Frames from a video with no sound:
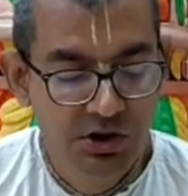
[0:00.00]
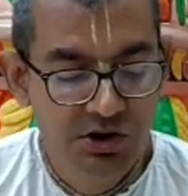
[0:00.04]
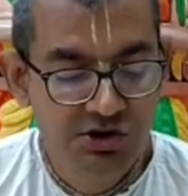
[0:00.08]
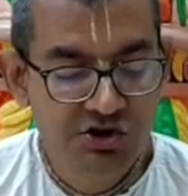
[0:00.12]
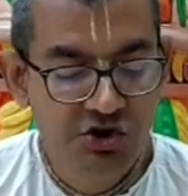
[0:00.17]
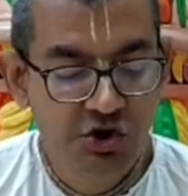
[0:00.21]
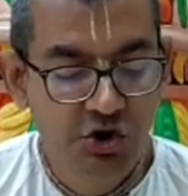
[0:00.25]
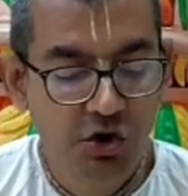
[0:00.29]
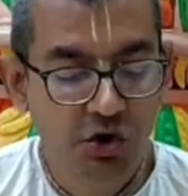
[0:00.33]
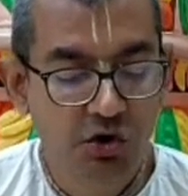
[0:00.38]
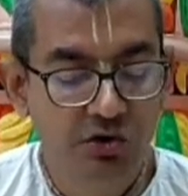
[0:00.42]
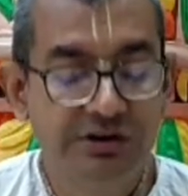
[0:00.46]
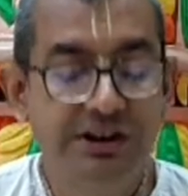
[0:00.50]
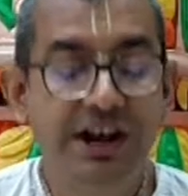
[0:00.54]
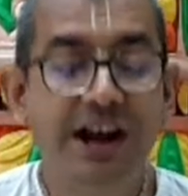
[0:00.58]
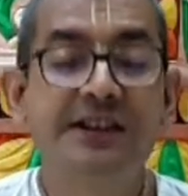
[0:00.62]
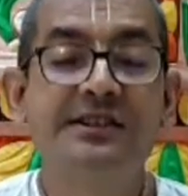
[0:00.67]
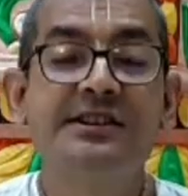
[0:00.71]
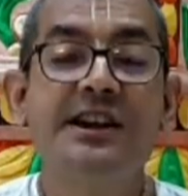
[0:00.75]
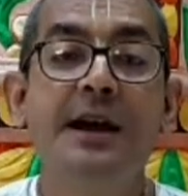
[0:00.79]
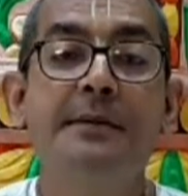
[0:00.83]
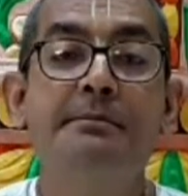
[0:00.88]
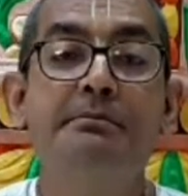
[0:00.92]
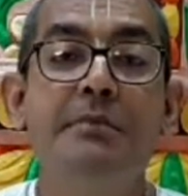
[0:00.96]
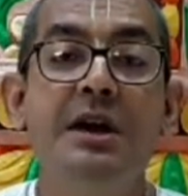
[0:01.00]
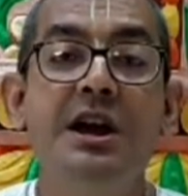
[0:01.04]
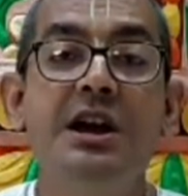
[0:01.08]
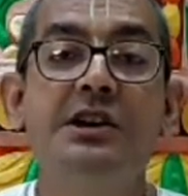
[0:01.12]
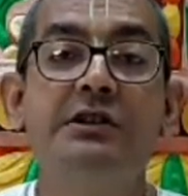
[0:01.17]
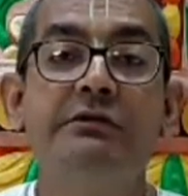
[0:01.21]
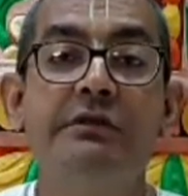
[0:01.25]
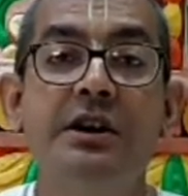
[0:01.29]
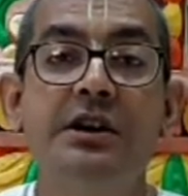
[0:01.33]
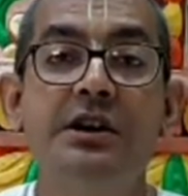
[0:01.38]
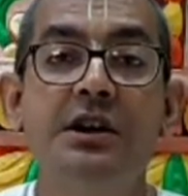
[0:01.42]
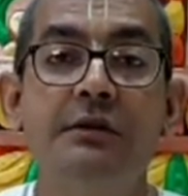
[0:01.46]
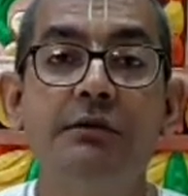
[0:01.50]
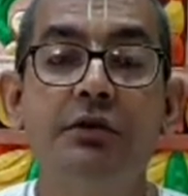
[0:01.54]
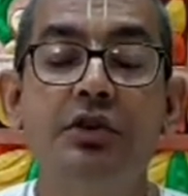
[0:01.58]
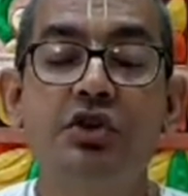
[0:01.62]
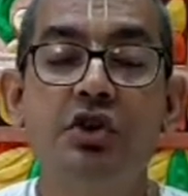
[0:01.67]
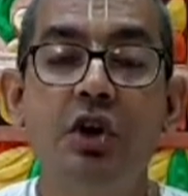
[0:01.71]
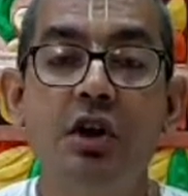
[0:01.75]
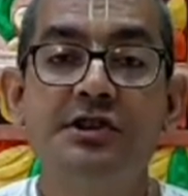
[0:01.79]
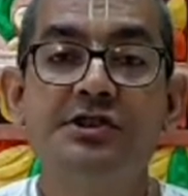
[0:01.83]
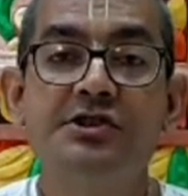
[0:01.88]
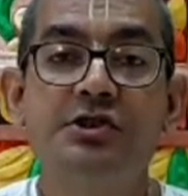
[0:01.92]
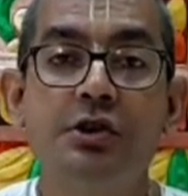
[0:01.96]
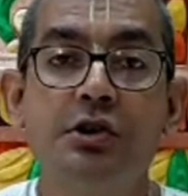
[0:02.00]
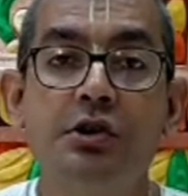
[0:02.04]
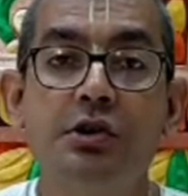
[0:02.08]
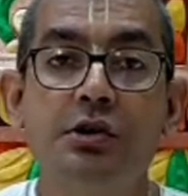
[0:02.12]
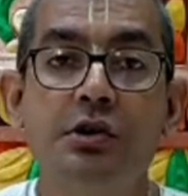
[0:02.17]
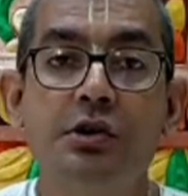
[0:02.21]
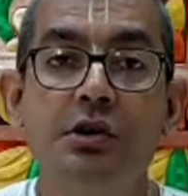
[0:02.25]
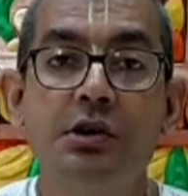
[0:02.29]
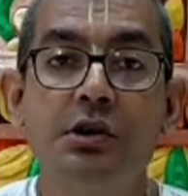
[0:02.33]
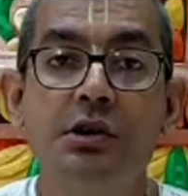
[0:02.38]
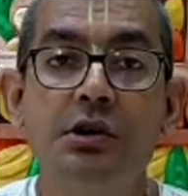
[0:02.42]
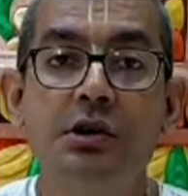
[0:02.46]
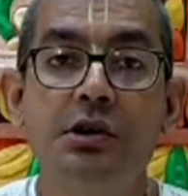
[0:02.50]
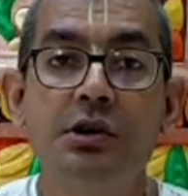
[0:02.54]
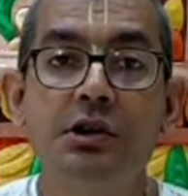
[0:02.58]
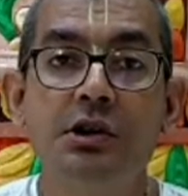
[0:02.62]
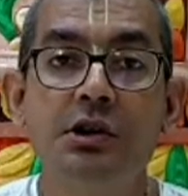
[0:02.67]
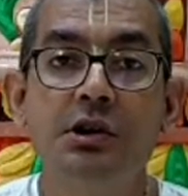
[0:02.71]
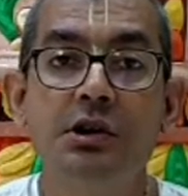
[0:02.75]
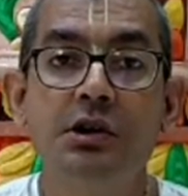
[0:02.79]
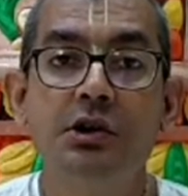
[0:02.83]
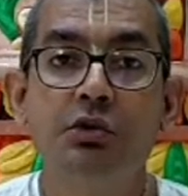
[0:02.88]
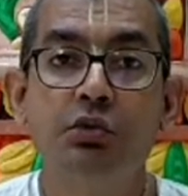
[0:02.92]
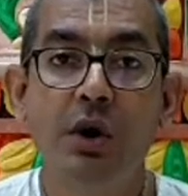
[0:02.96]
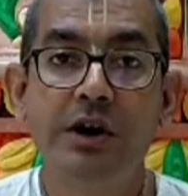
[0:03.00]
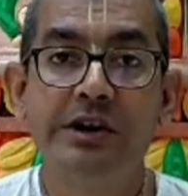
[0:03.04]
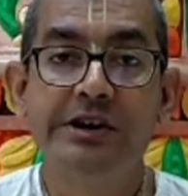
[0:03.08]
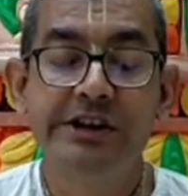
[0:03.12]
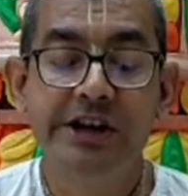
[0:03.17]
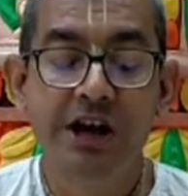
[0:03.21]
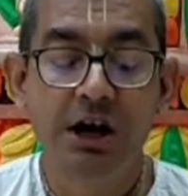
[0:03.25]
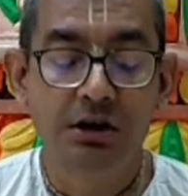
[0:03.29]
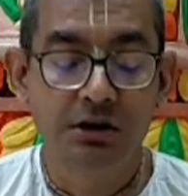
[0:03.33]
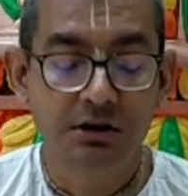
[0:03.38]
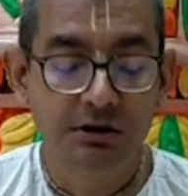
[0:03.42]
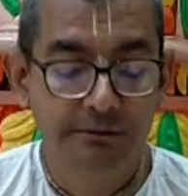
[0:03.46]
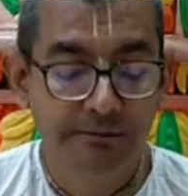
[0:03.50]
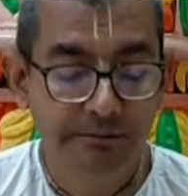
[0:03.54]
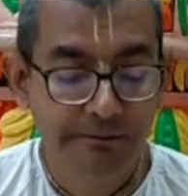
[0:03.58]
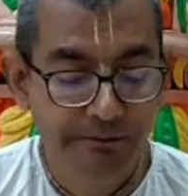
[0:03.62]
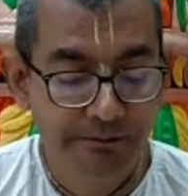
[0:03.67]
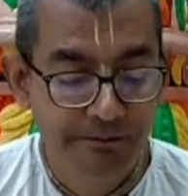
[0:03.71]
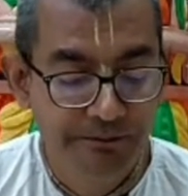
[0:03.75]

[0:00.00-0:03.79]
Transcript: So that time Meghavarna was also quite young.